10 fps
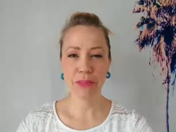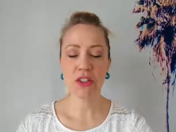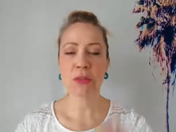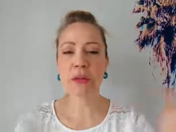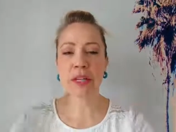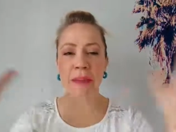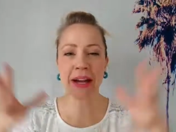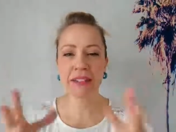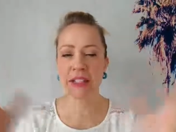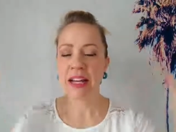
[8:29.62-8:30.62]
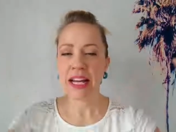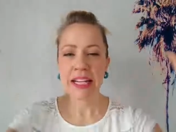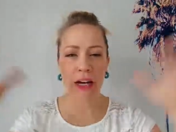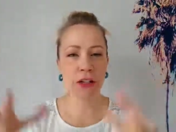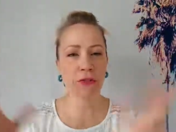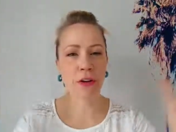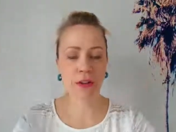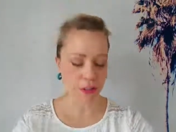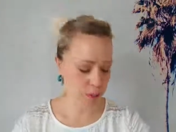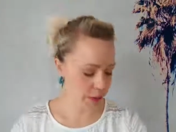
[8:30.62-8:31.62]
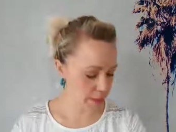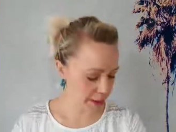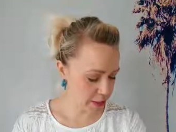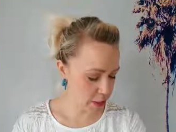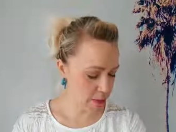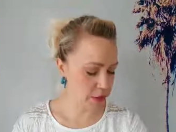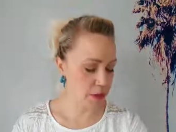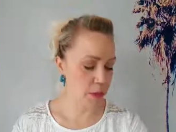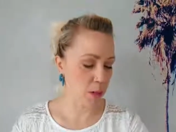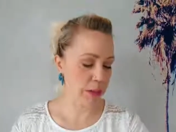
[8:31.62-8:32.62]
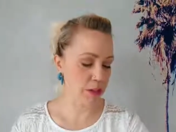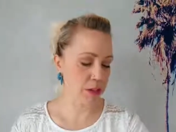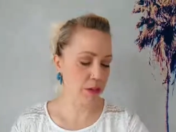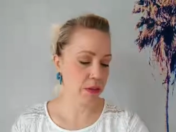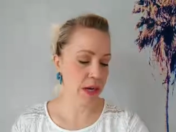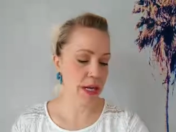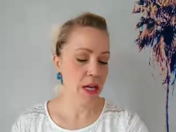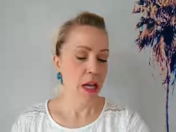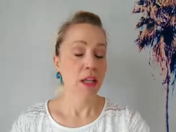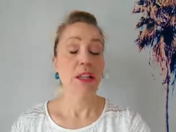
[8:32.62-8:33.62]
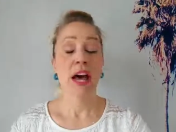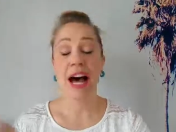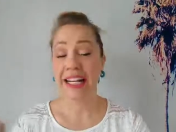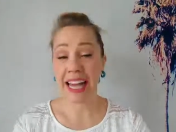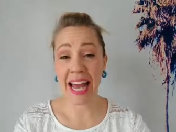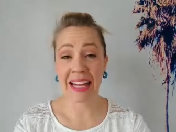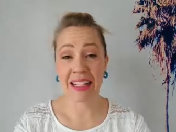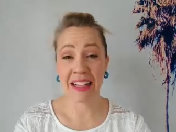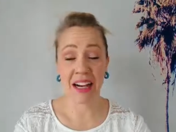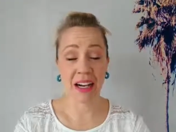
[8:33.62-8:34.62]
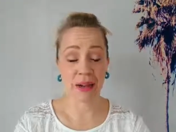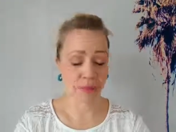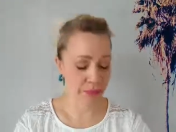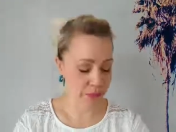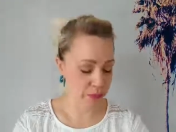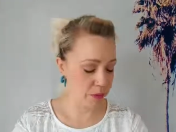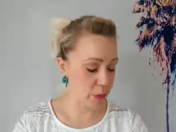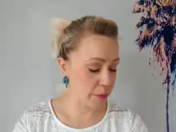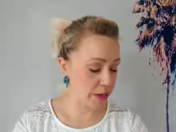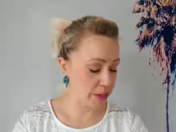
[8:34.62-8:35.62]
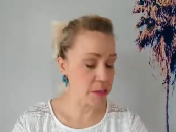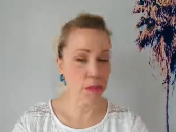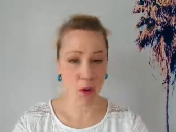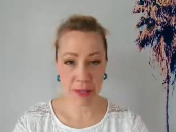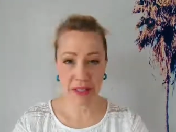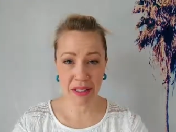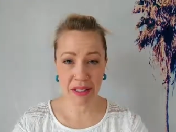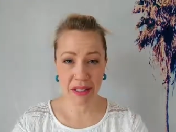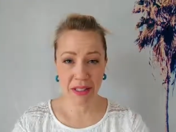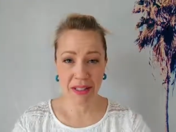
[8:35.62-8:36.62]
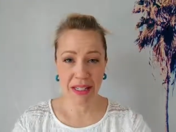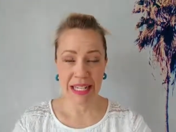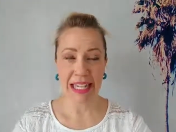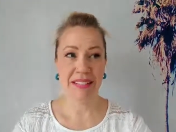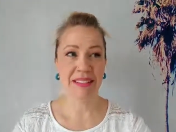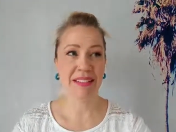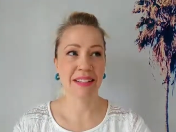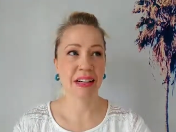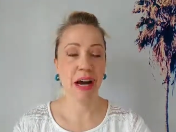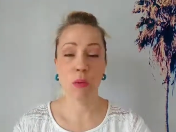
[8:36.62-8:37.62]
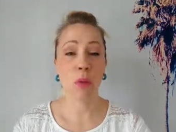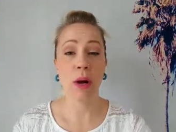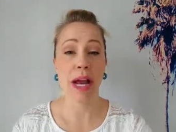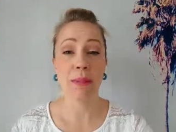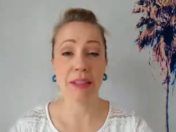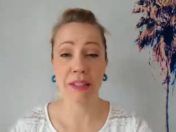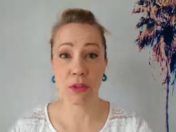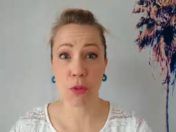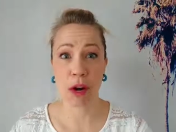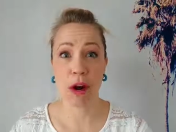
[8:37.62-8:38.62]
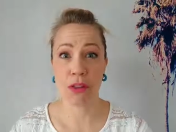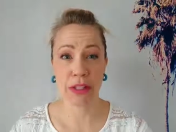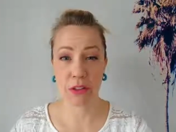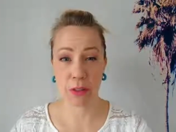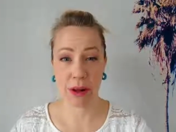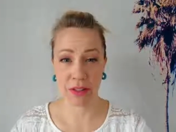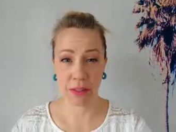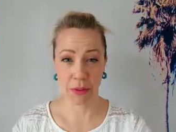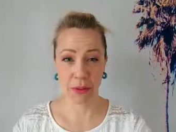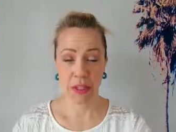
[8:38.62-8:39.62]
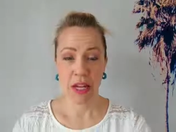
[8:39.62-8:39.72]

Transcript: So bring it back to now you're focused. Bring it back to the present moment. All right. Again, um, the present moment is uh, what I believe is where all things are possible.